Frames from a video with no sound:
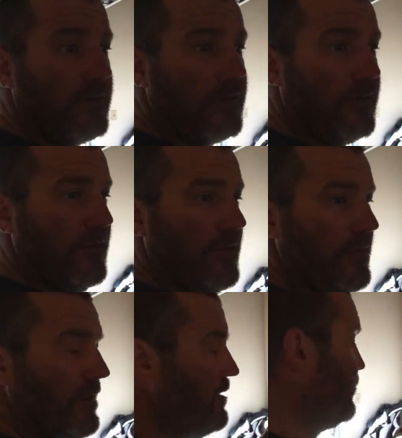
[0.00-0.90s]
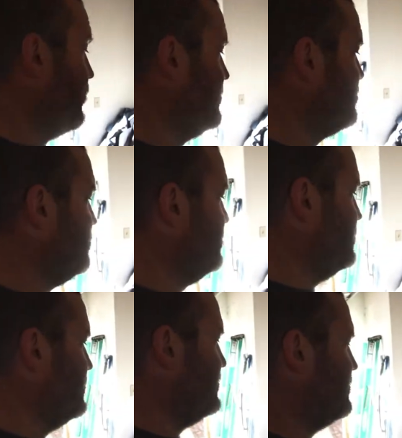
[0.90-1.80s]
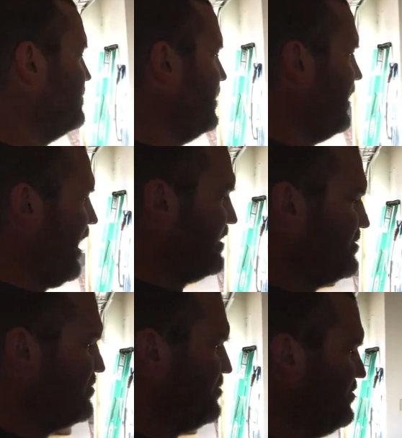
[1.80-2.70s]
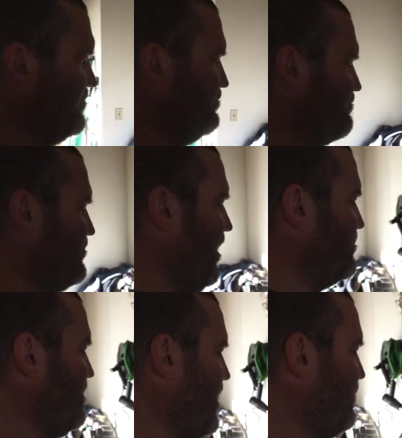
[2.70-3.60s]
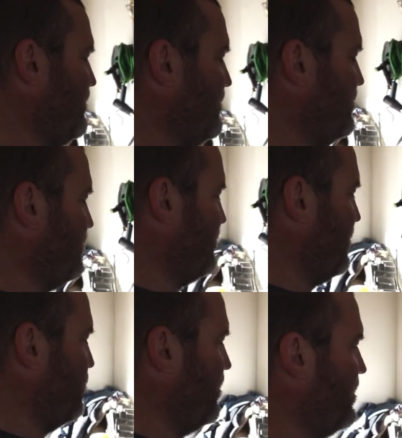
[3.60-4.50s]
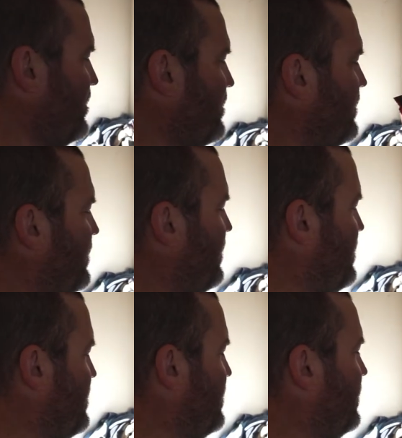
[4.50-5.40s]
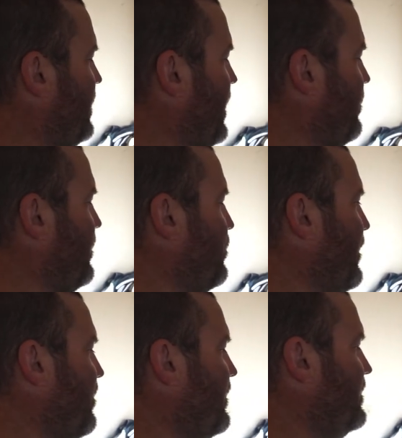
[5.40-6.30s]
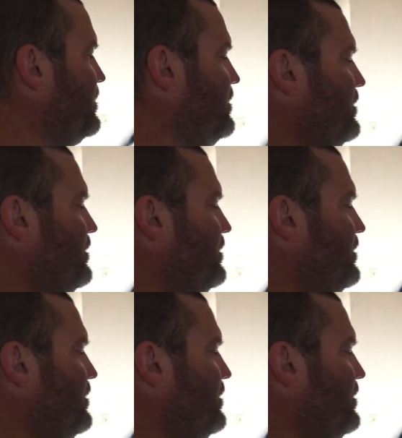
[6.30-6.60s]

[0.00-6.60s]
the differential, the axle, drive shaft, whatever you want to call it, carrier bearing.